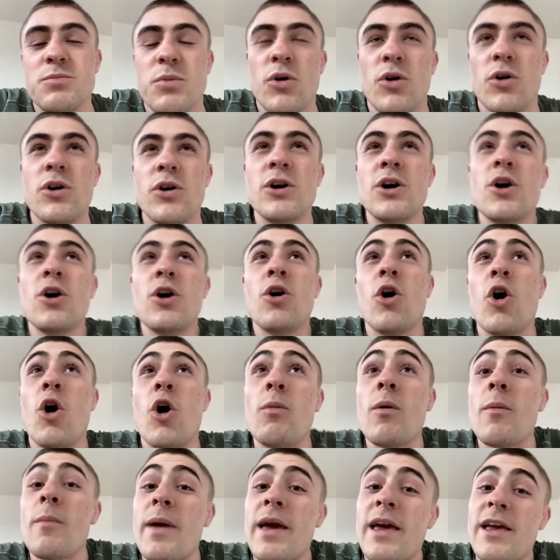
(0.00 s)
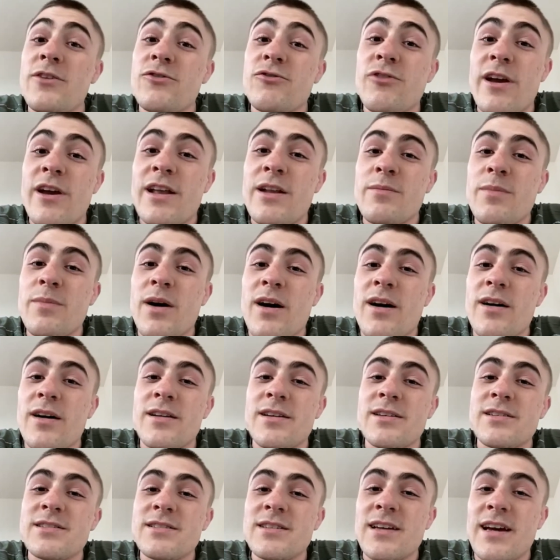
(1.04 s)
But all my main training
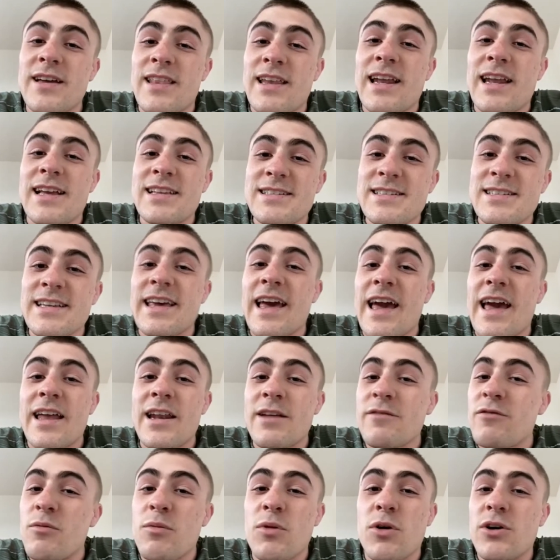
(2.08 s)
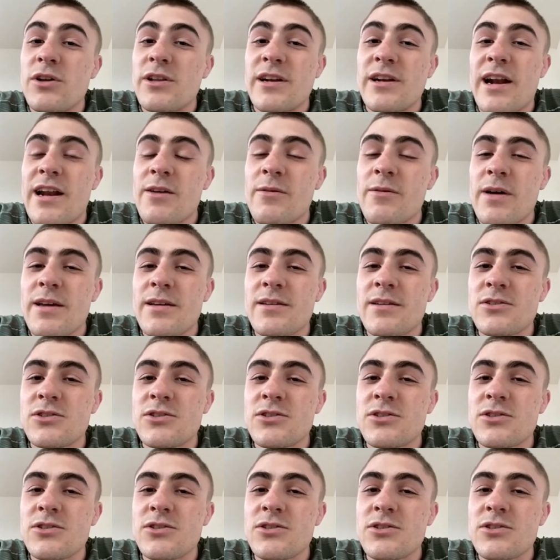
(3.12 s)
partners are the lads that get in every morning anyway.